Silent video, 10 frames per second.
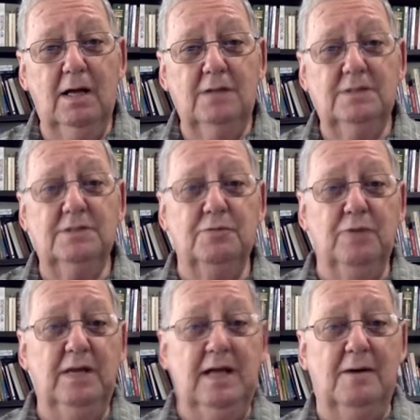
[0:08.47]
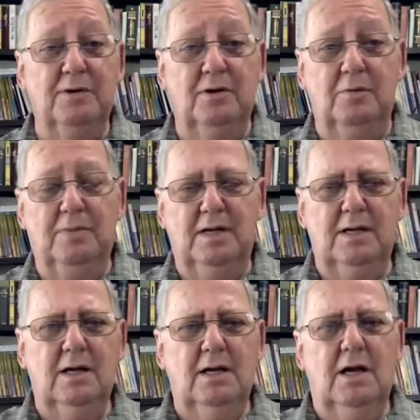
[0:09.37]
Just to recap a little bit,
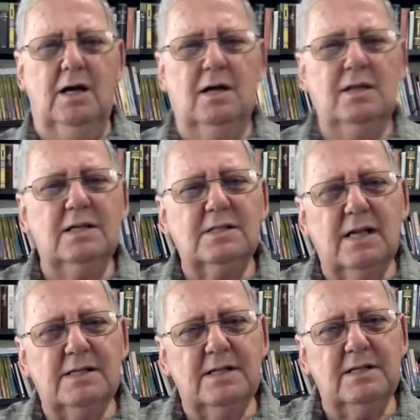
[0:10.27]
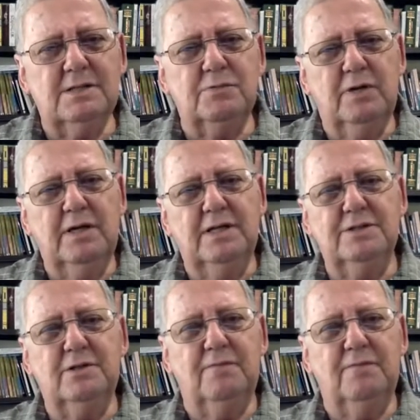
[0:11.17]
this lesson this week is the